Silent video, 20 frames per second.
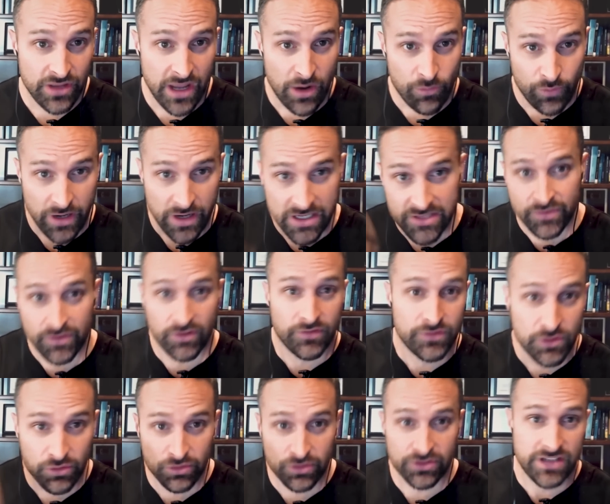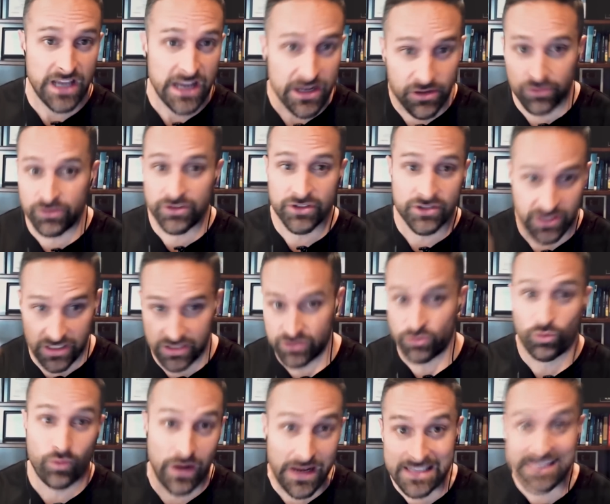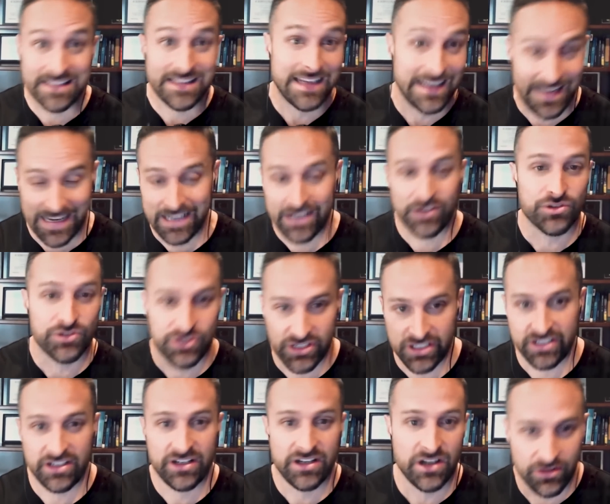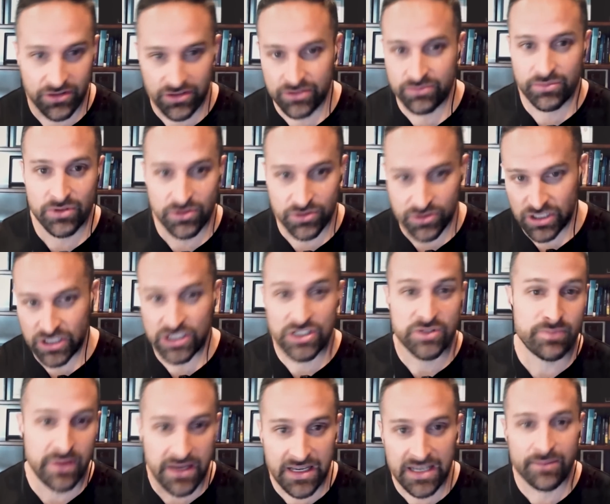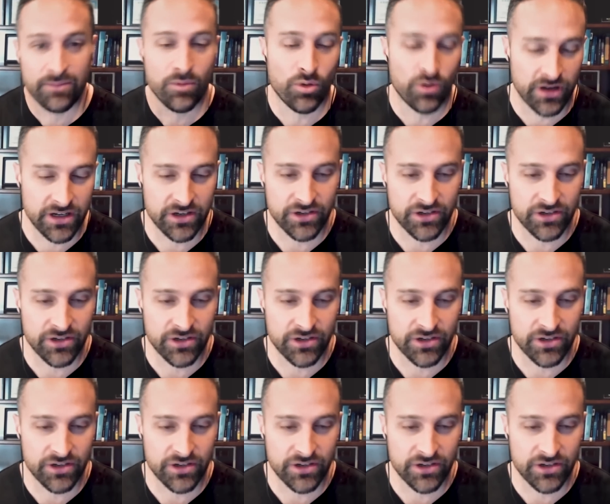that wasteful feudal cycle is, is wasting energy. You know, you, you're expending more